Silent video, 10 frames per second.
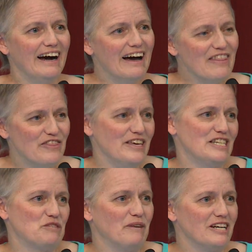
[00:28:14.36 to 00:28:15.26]

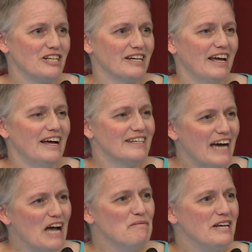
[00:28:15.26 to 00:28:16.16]
this much
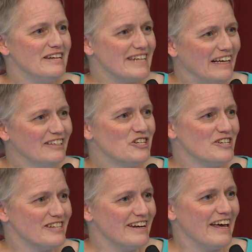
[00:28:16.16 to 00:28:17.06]
time and
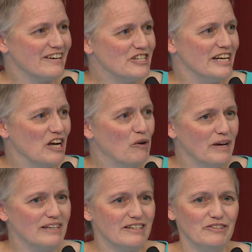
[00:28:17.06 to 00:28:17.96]
intelligence and energy go
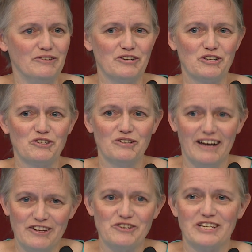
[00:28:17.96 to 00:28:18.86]
into
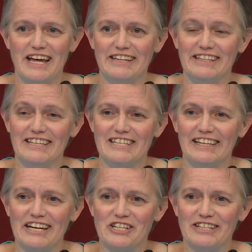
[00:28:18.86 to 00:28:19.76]
understanding this
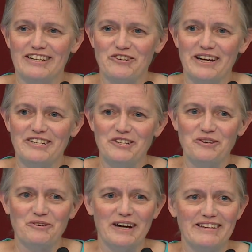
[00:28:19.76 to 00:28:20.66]
election and trying to do
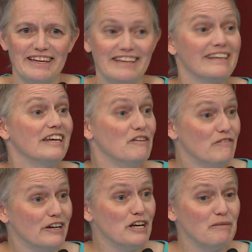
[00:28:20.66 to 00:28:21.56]
the right thing. Thank you
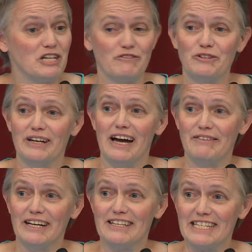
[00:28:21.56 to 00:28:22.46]
very much for
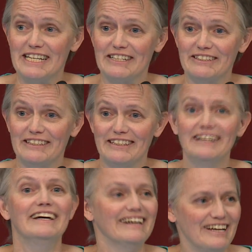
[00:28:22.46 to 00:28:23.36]
having us here,
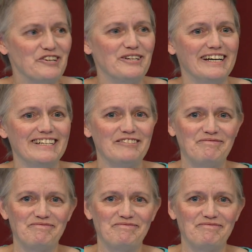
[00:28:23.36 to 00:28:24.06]
and good night.